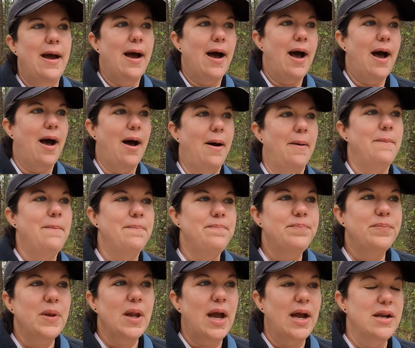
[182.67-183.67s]

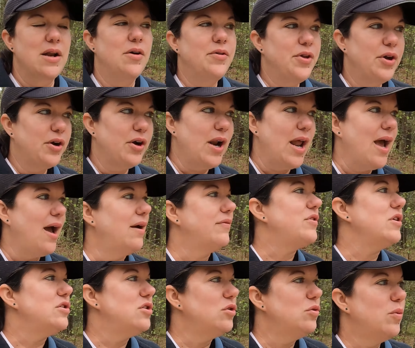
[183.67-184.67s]
I know they're going to have
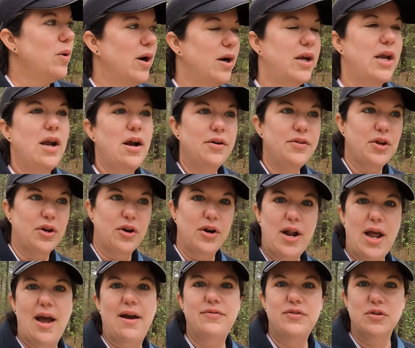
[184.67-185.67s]
to do work here. They're going
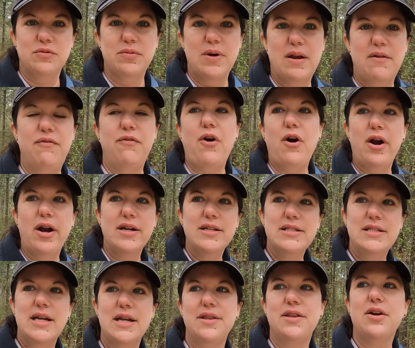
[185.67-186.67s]
to have to
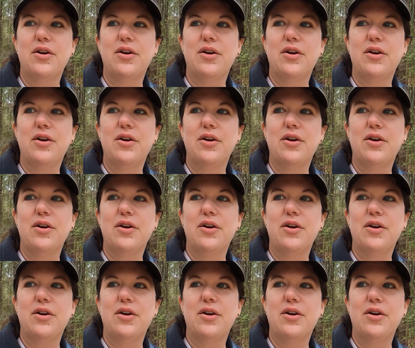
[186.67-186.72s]
reforest it.